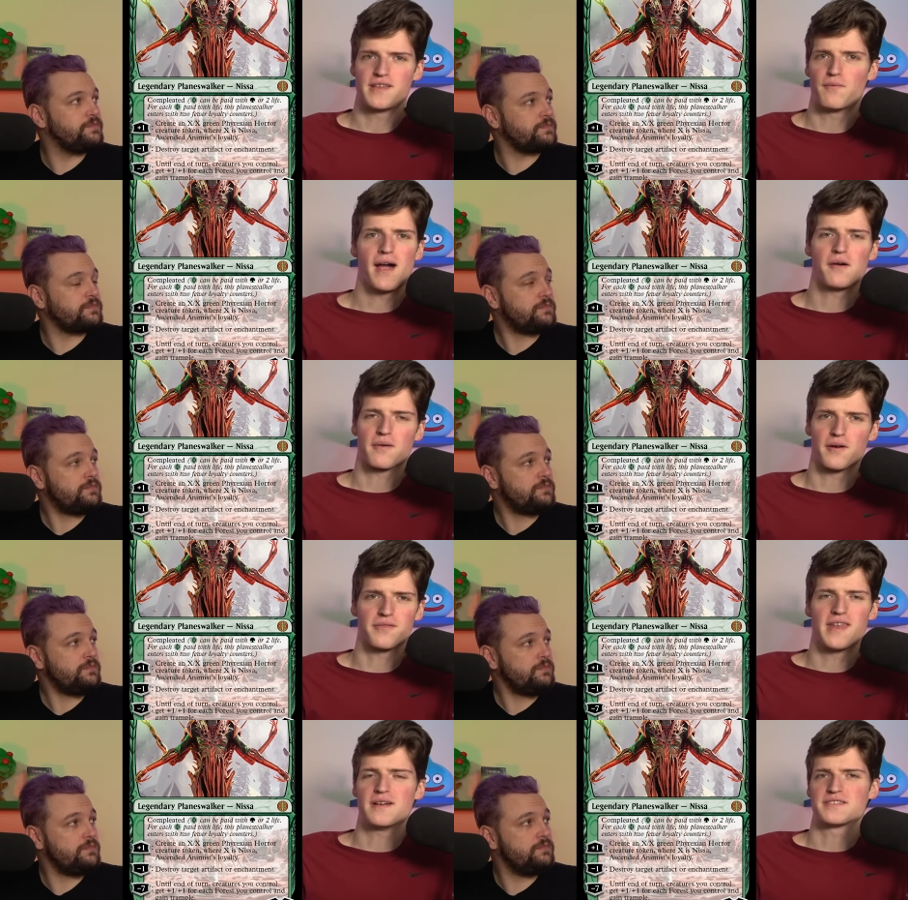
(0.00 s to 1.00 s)
Speaker 1: then Wild
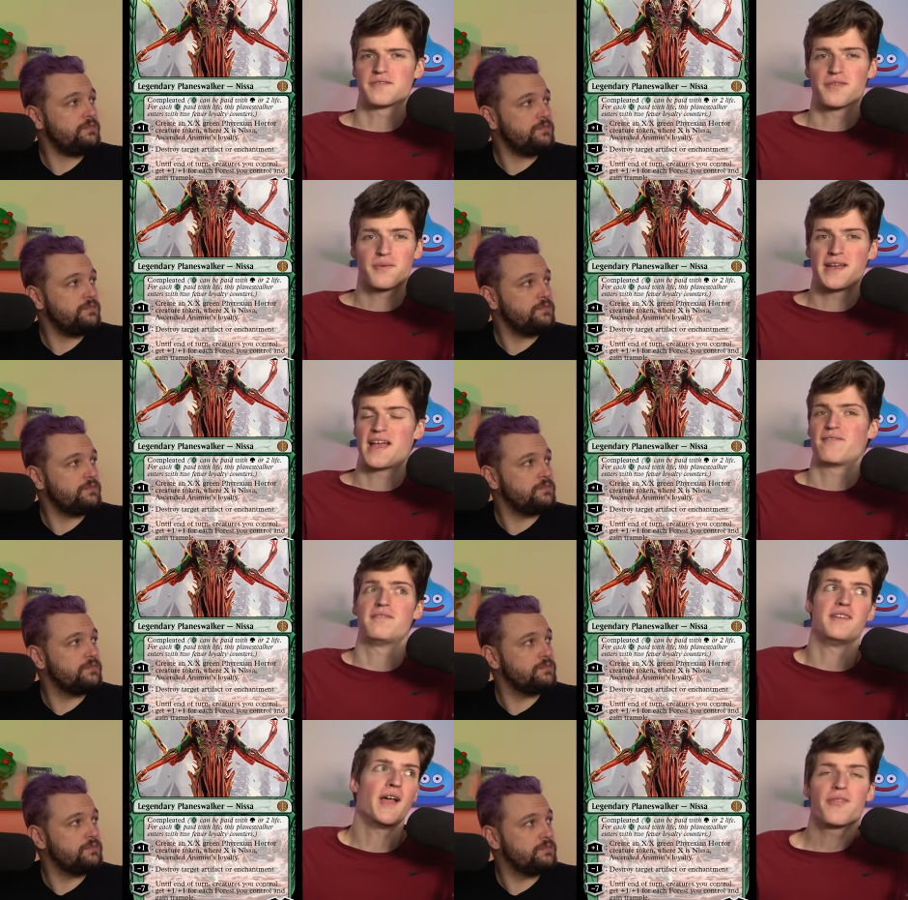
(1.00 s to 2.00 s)
Growth, and now it's turn three, and I have
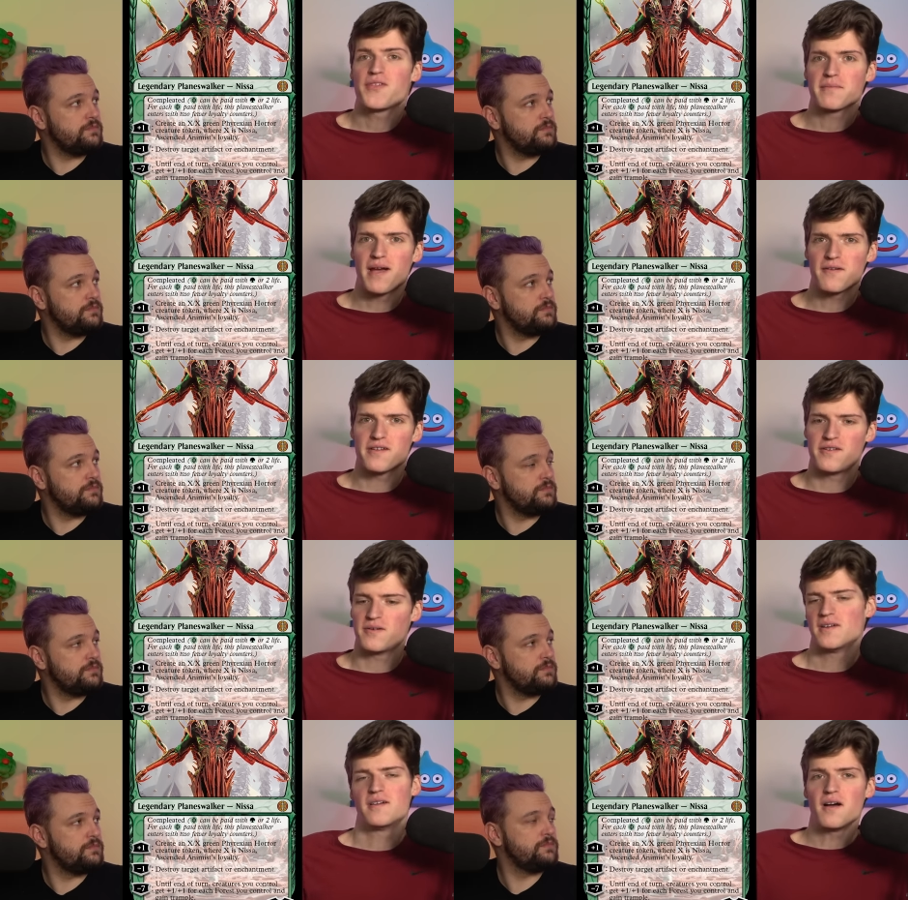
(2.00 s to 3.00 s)
nothing better to
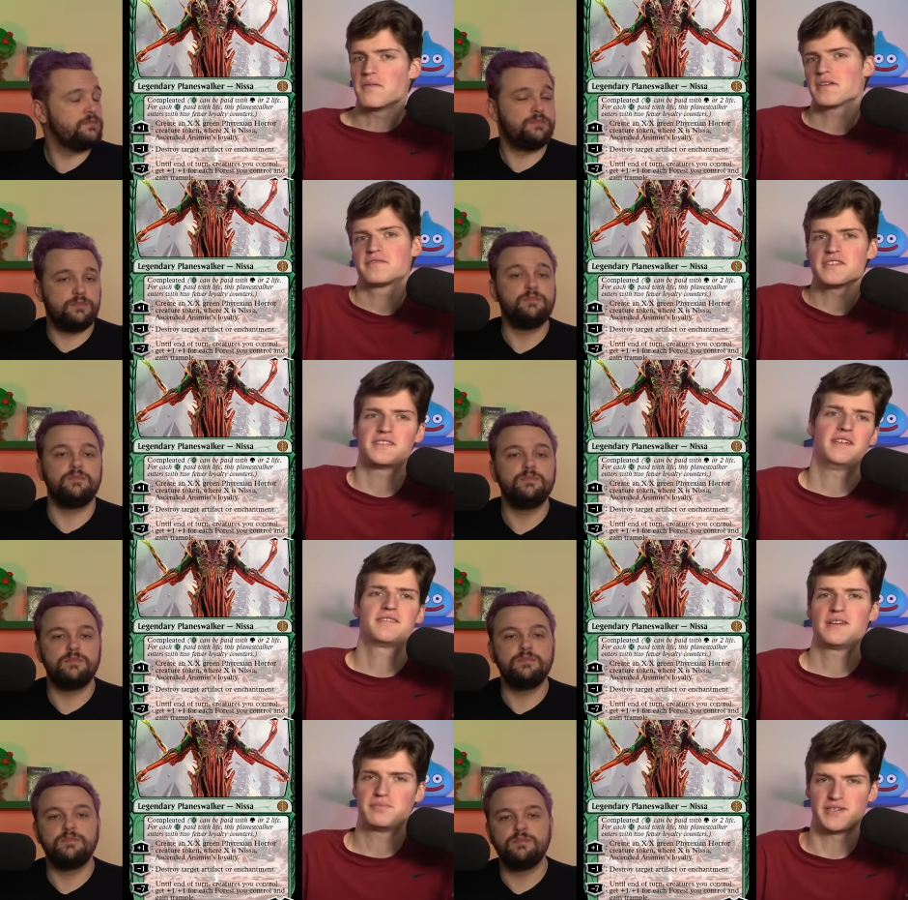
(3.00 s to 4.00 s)
do. Oh, here's Nissa. I'll
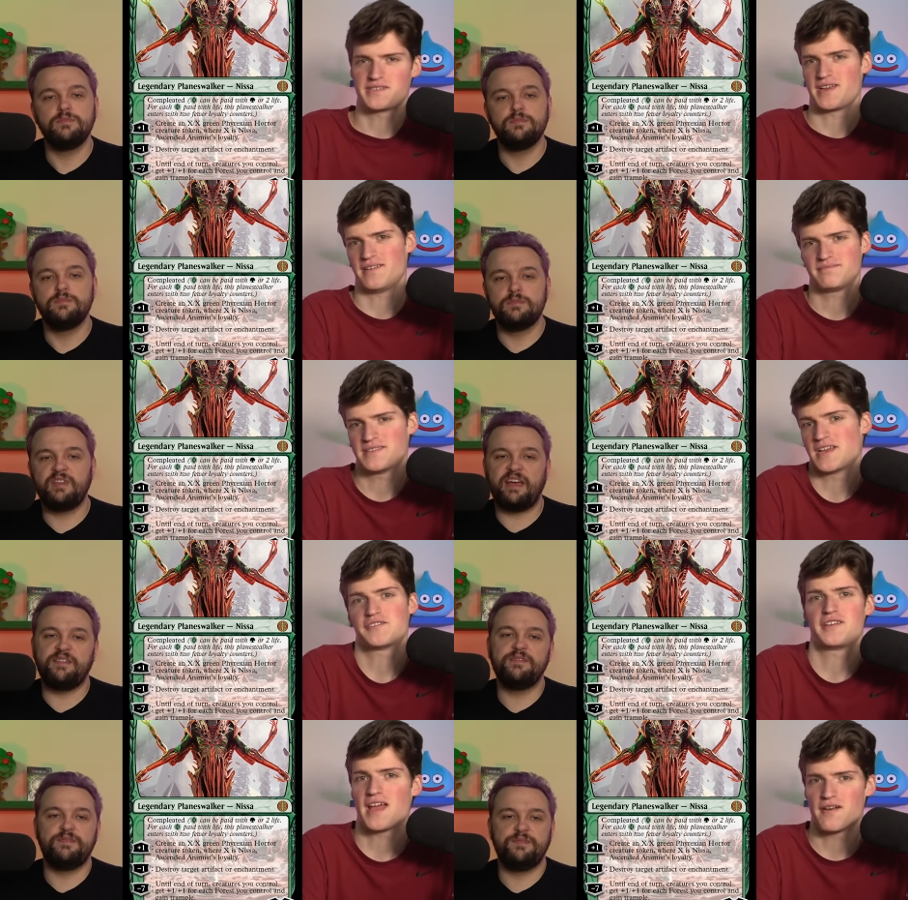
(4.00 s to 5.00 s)
start plusing it. That's yeah.
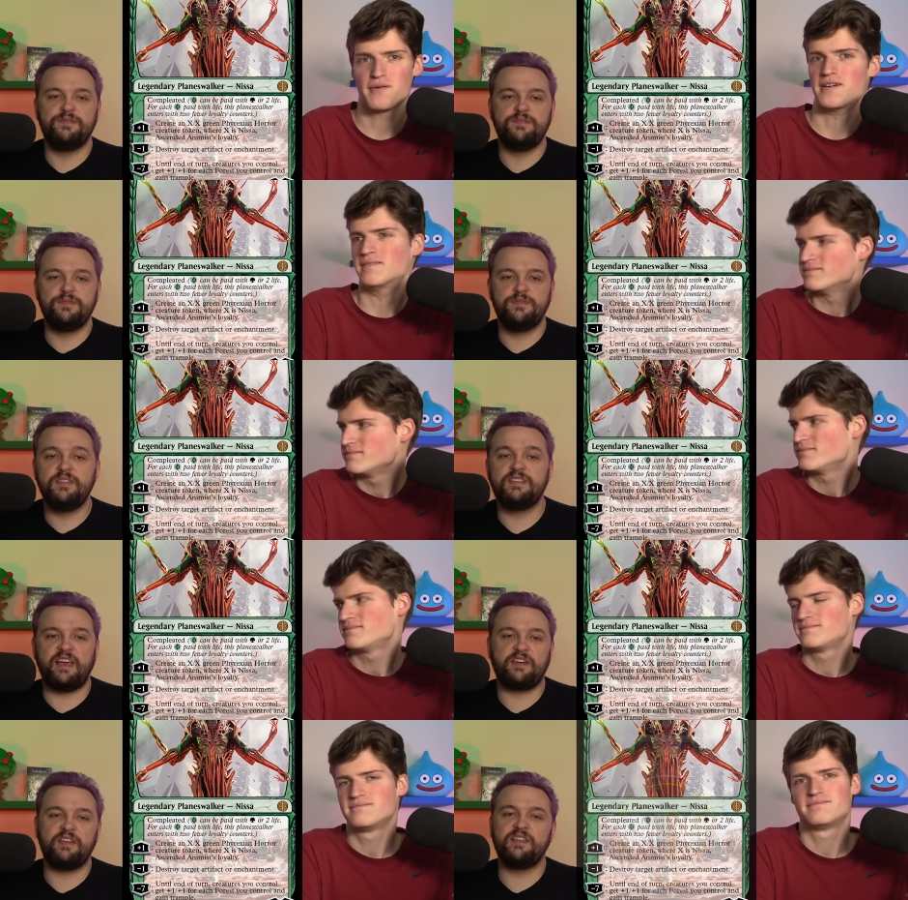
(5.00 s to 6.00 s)
actually kind of real.
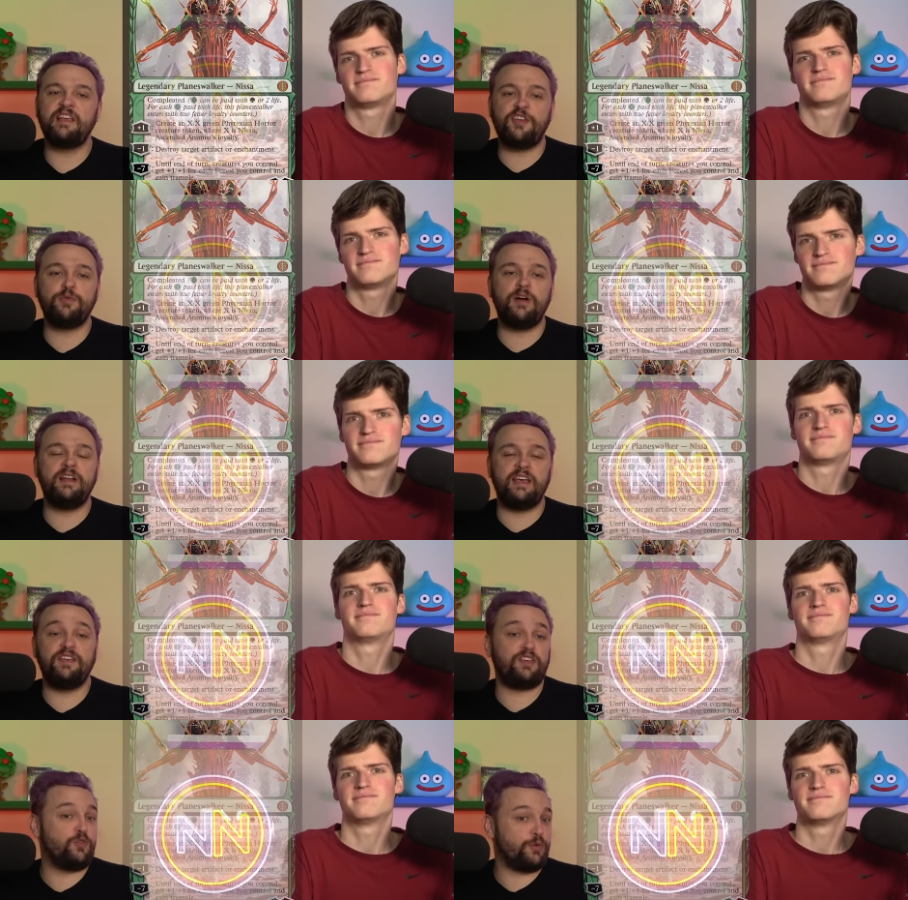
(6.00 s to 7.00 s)
Exactly.
Speaker 2: Next one
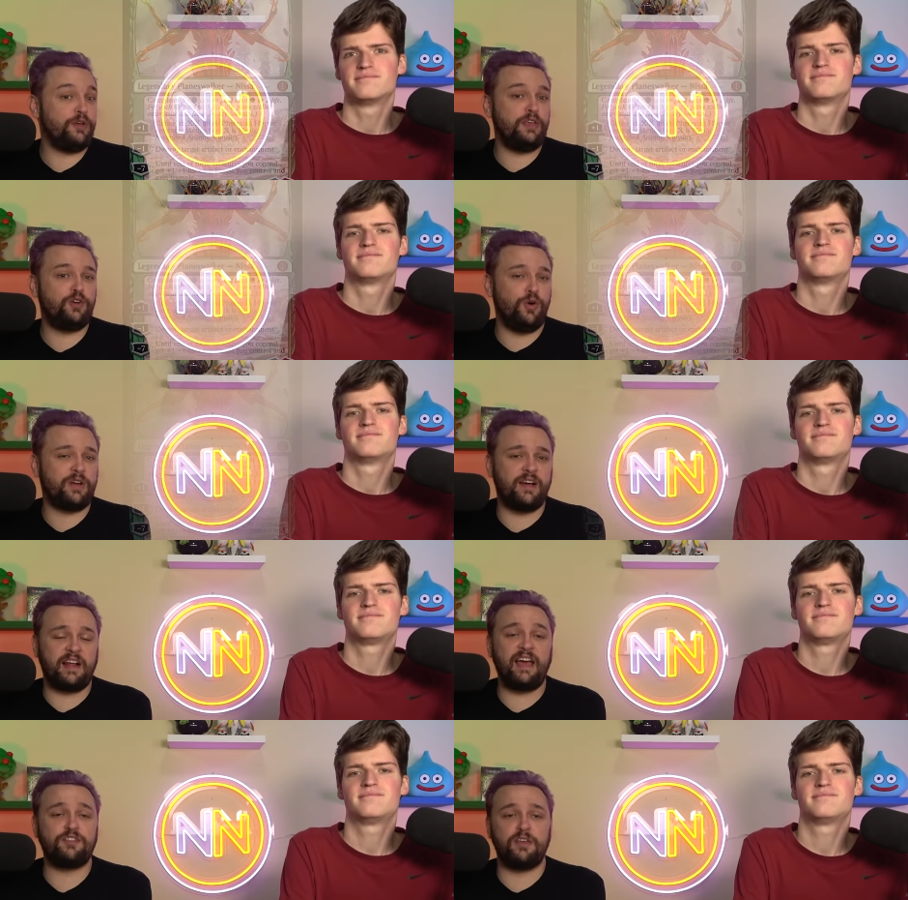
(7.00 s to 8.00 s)
is a really cool
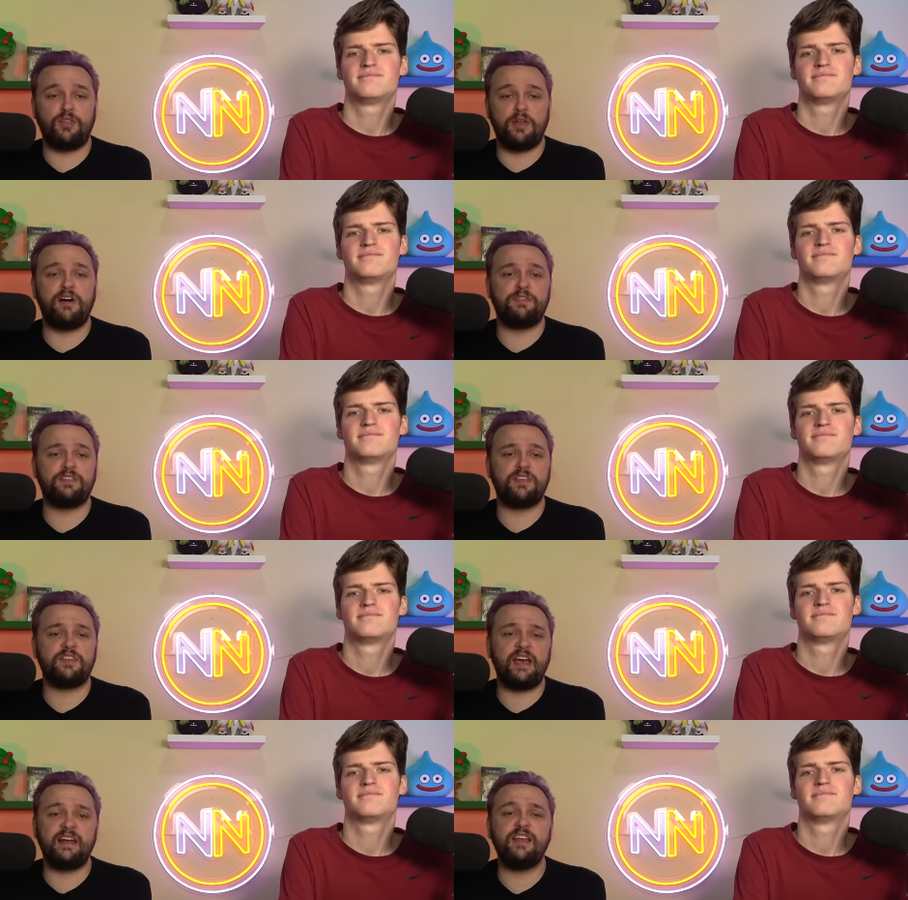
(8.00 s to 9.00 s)
card. I actually love this
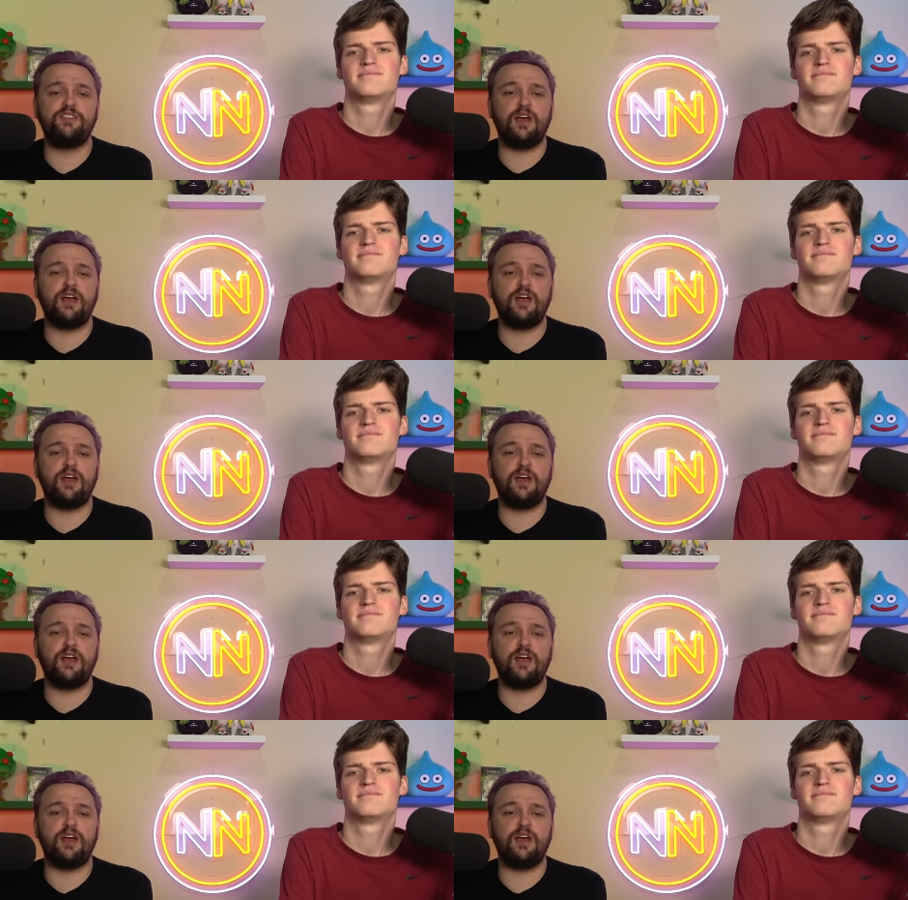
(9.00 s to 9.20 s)
design. It's